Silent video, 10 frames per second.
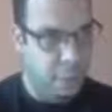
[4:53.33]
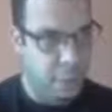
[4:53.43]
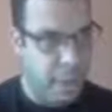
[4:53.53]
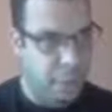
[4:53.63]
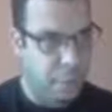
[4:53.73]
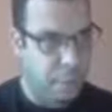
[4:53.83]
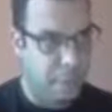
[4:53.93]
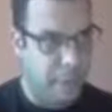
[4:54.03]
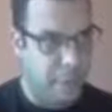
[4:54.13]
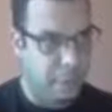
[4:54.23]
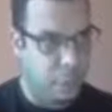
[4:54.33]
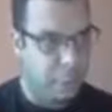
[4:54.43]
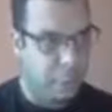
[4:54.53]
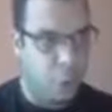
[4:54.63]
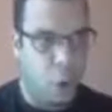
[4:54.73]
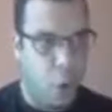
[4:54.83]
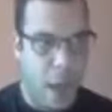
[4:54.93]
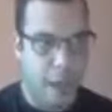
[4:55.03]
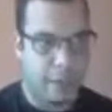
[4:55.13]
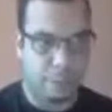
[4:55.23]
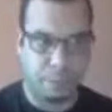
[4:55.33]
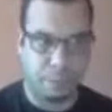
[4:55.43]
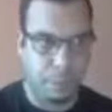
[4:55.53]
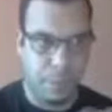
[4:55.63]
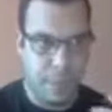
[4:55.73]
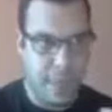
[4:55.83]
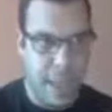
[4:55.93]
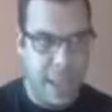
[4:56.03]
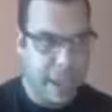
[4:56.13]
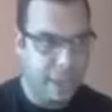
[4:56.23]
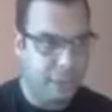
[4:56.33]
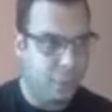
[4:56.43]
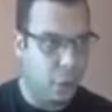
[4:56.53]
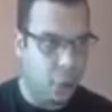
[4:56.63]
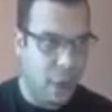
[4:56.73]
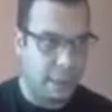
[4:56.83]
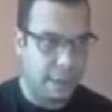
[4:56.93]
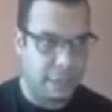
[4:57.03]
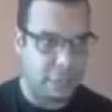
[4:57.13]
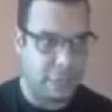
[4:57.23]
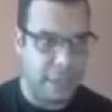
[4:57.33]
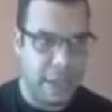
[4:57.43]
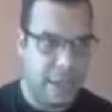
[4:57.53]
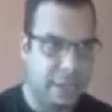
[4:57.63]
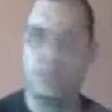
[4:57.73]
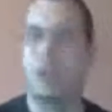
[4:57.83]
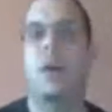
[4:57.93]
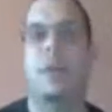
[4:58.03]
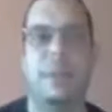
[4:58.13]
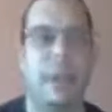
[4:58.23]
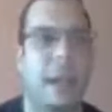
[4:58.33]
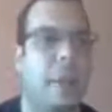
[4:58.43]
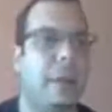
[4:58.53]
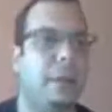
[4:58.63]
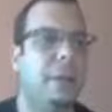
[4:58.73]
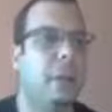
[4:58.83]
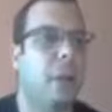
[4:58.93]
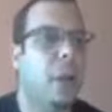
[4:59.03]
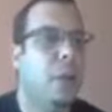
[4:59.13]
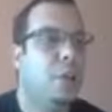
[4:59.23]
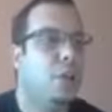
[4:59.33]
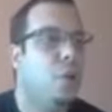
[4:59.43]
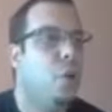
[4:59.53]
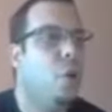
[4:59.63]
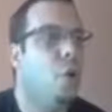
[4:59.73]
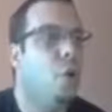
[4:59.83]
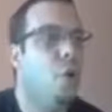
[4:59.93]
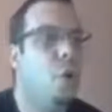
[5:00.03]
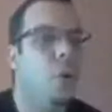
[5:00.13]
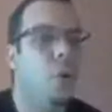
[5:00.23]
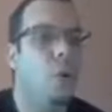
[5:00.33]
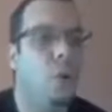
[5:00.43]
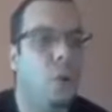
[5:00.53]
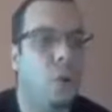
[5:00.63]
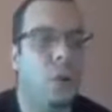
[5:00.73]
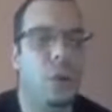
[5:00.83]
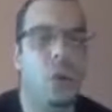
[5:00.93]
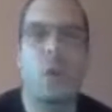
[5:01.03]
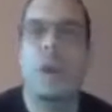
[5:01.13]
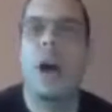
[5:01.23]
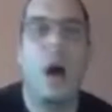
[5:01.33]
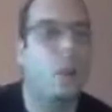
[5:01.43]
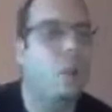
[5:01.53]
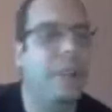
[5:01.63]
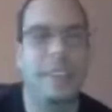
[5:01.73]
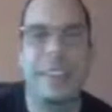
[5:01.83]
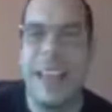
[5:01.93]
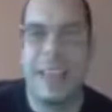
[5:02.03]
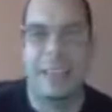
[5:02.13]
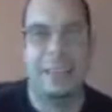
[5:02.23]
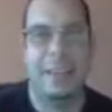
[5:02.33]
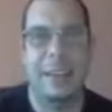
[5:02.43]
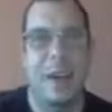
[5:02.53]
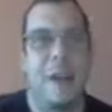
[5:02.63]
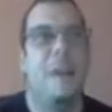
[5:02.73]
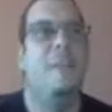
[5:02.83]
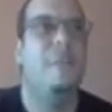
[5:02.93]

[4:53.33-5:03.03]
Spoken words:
these 4 capture pages with solo ads, any solo ads actually, any solo ad for that matter, you will always get